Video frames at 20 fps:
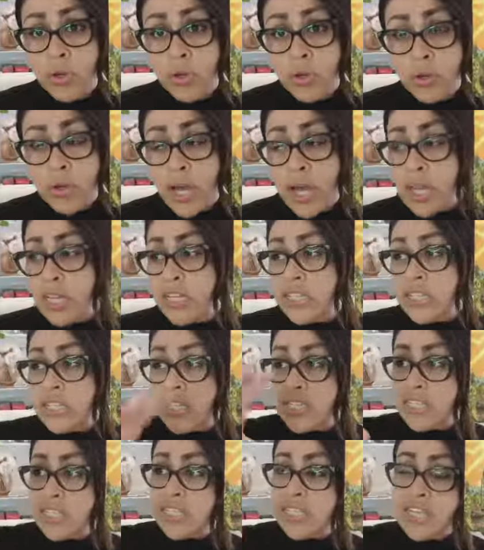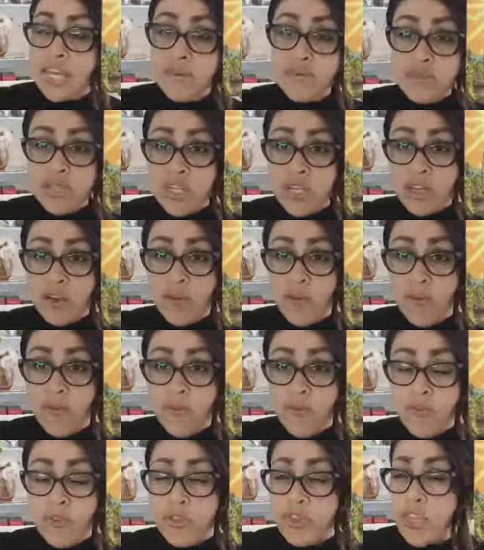right? And it's accepting
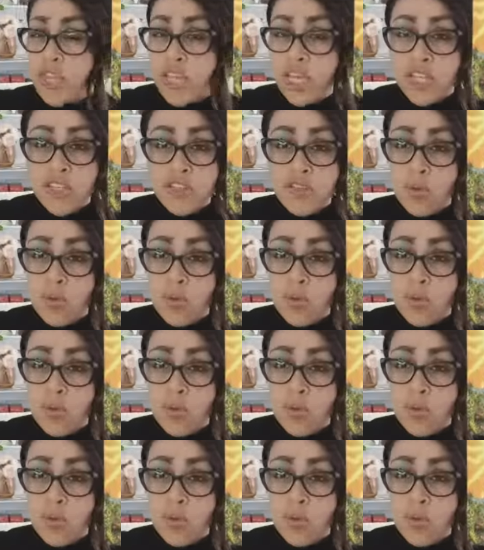things